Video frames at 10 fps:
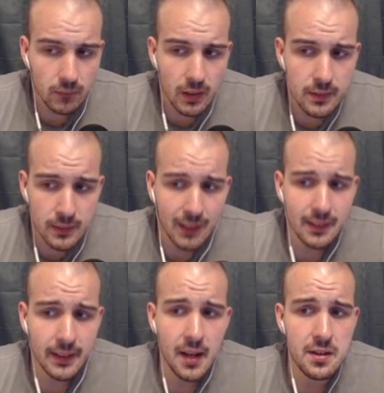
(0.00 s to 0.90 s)
that
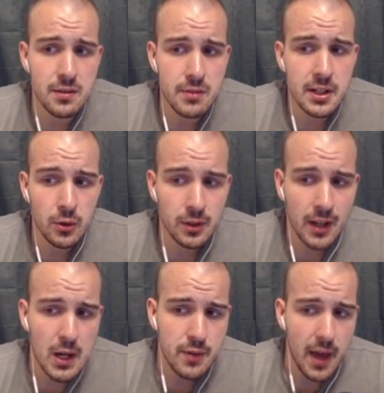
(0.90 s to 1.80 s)
again is a very good
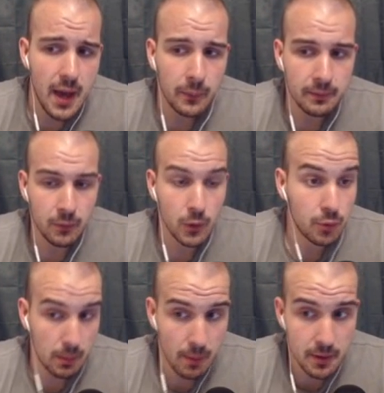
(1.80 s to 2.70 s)
kind of AoE rune
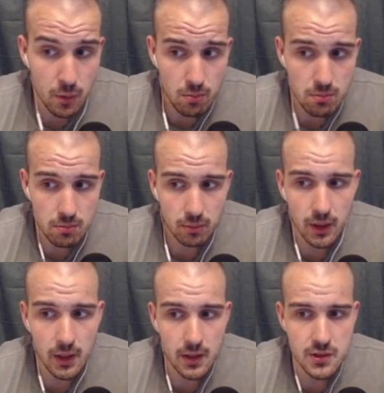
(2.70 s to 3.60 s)
for Elemental.
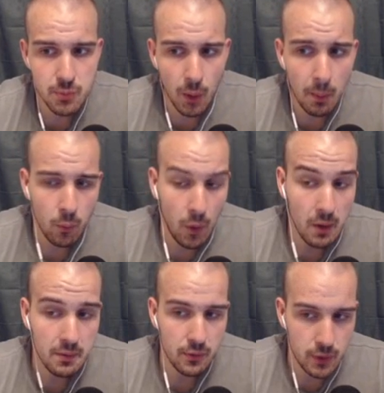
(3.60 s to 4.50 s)
It's probably one
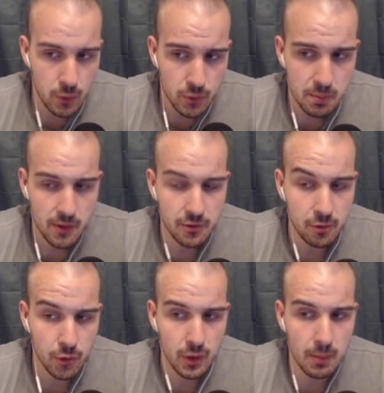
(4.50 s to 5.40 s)
of the few DPS
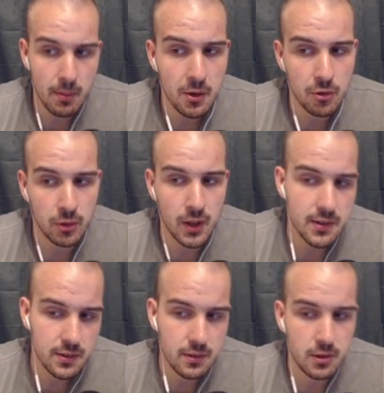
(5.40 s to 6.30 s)
runes for Elemental, so
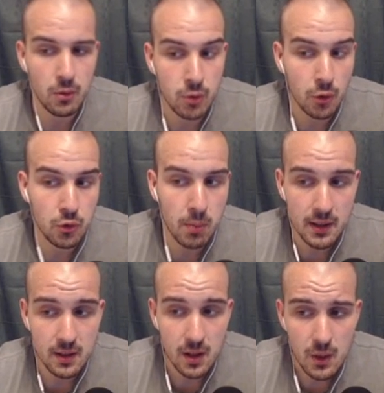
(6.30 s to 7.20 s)
that's, you know, not too
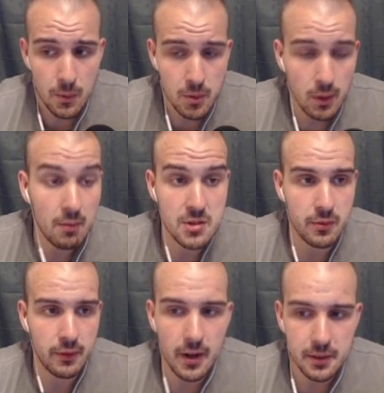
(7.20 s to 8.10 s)
bad. We don't have much
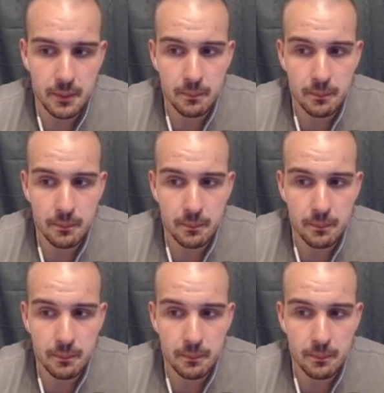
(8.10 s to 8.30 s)
variety.